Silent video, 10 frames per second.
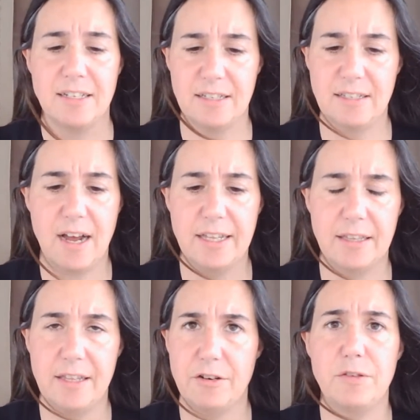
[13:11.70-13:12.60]
decide
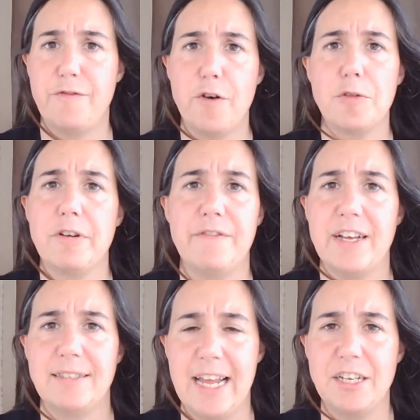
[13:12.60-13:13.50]
that there's further
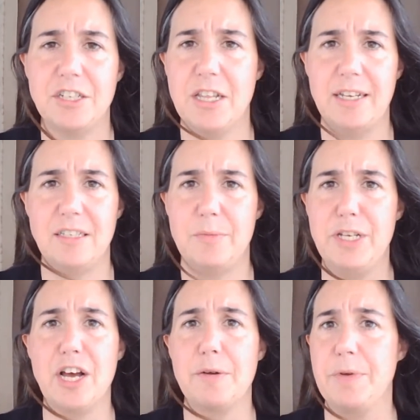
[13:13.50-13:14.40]
investigation that needs to be
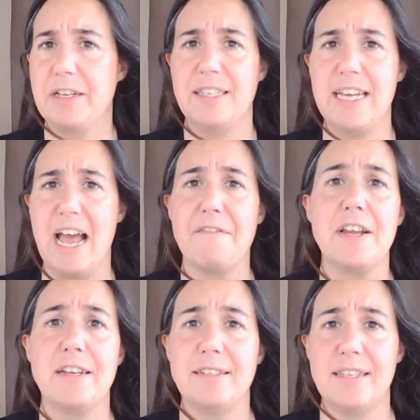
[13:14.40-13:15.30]
done because the
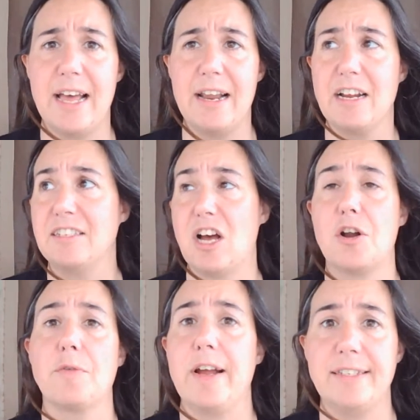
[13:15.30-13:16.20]
evidence that
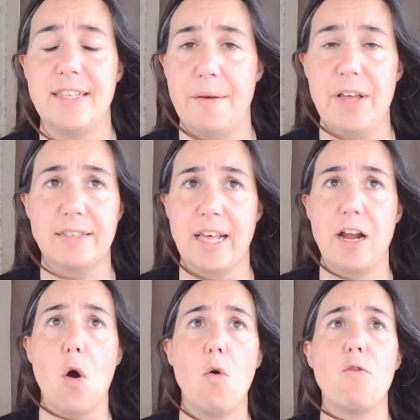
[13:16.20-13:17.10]
exonerates them is
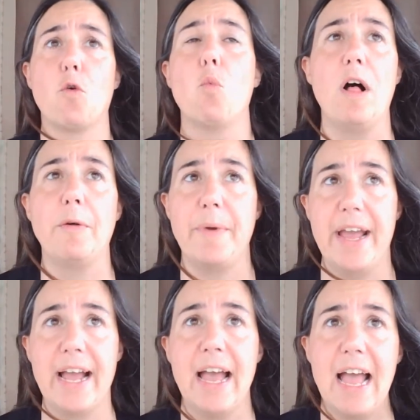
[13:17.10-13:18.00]

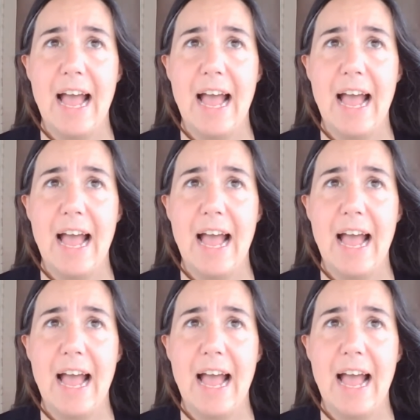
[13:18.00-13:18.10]
overwhelming.